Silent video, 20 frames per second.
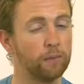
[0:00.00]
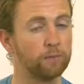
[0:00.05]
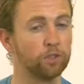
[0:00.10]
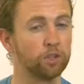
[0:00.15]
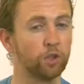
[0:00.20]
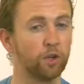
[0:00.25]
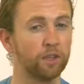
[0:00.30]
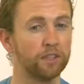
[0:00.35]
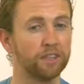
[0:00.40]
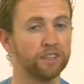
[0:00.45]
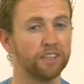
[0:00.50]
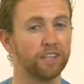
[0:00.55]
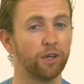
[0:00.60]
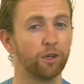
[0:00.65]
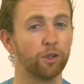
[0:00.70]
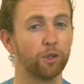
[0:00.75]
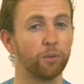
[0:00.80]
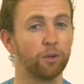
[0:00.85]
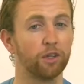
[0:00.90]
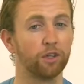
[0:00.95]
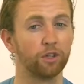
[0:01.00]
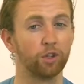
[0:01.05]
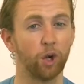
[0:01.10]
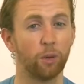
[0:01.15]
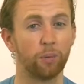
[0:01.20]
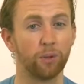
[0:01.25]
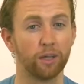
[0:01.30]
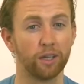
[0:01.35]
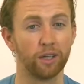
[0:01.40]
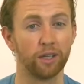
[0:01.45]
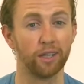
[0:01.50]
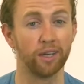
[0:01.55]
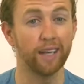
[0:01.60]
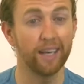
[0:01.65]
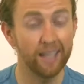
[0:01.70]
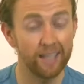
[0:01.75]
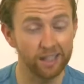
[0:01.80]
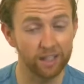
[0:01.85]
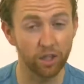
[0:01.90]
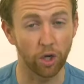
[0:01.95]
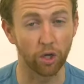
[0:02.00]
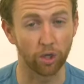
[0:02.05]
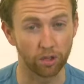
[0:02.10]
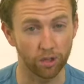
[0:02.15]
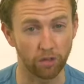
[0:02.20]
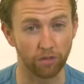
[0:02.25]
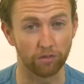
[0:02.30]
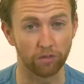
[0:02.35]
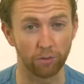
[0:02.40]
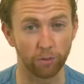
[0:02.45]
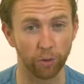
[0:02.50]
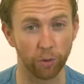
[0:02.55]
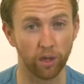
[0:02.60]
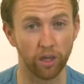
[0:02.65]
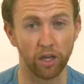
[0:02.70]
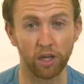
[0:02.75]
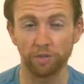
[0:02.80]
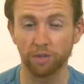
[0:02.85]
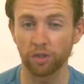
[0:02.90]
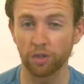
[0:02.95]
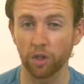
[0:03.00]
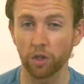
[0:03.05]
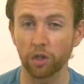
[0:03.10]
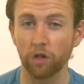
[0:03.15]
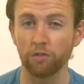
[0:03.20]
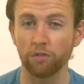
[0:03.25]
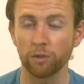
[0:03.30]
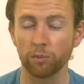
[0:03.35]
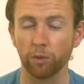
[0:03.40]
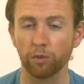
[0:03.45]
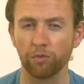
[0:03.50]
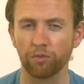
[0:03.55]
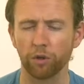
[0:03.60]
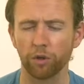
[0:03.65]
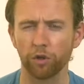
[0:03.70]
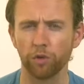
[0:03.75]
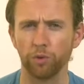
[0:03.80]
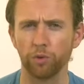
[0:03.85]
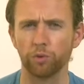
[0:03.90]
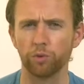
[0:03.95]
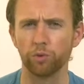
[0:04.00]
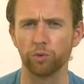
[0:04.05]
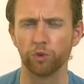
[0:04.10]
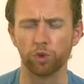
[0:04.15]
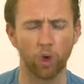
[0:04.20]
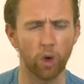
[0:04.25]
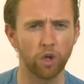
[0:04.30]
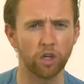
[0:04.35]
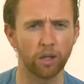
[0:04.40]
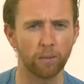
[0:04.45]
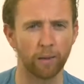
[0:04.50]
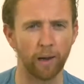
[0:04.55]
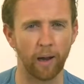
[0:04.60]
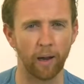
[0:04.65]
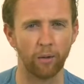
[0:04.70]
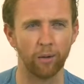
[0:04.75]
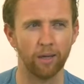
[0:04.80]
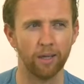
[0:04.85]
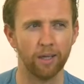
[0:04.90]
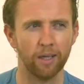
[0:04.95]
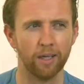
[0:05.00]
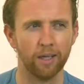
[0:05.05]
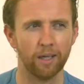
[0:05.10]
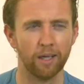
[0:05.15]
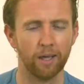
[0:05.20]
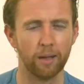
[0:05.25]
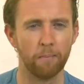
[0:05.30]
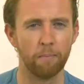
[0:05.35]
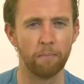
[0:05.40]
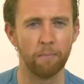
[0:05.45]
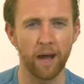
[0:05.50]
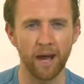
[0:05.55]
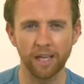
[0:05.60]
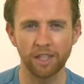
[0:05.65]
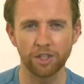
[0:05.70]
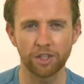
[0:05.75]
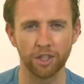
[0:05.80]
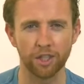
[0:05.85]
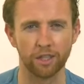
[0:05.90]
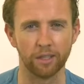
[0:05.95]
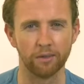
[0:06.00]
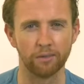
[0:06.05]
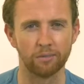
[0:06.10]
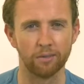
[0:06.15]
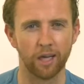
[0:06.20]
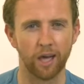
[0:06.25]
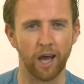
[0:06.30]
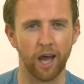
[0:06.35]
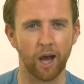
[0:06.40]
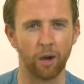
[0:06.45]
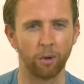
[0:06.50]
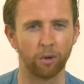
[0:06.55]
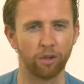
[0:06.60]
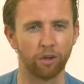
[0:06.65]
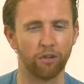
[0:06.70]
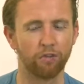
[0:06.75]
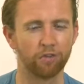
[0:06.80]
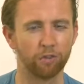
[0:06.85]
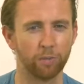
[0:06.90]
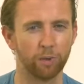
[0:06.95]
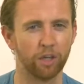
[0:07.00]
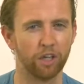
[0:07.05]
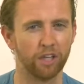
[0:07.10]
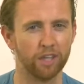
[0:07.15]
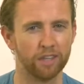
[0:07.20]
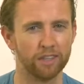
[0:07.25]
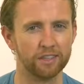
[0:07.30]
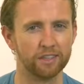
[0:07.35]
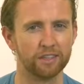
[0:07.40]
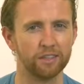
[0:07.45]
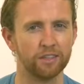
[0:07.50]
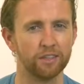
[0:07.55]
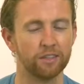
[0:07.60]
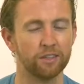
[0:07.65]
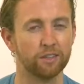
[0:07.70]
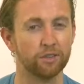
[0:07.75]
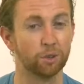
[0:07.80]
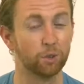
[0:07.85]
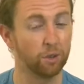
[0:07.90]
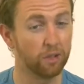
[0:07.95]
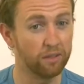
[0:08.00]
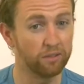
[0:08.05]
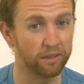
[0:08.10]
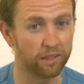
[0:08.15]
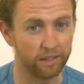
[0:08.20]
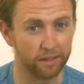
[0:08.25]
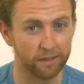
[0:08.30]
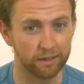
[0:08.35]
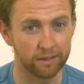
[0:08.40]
I'm sorry to tell you, but the topic is uncomfortable. And if it's uncomfortable for you to talk about, imagine how uncomfortable it is to live it.